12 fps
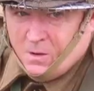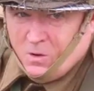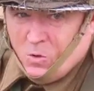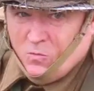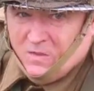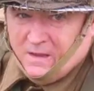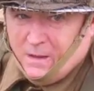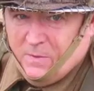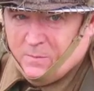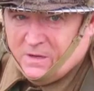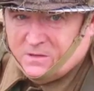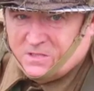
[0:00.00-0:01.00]
Over the
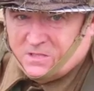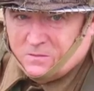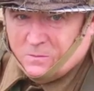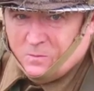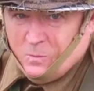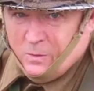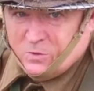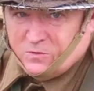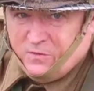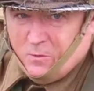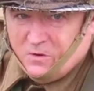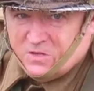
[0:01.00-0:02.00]
coming months, we were to
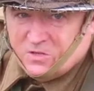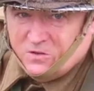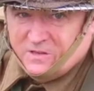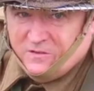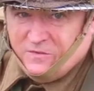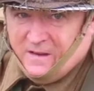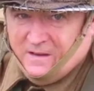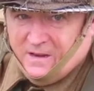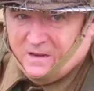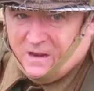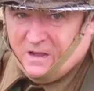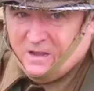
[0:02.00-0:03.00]
focus on
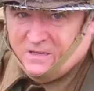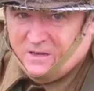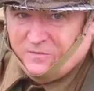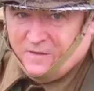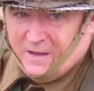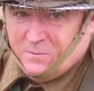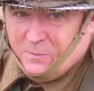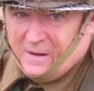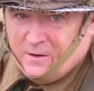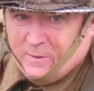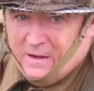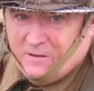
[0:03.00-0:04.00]
defending Cardiff and
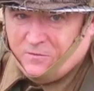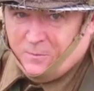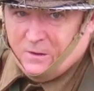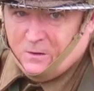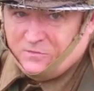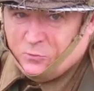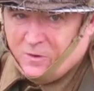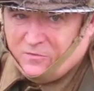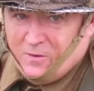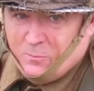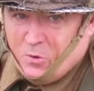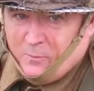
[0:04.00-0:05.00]
Bari from the Luftwaffe
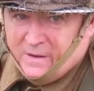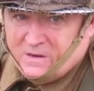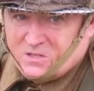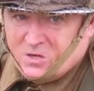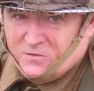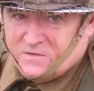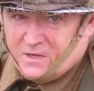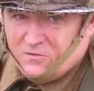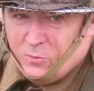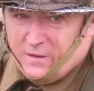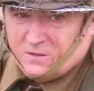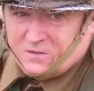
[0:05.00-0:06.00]
bombings of
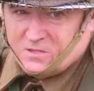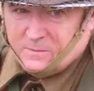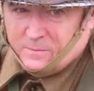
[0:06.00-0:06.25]
South Wales.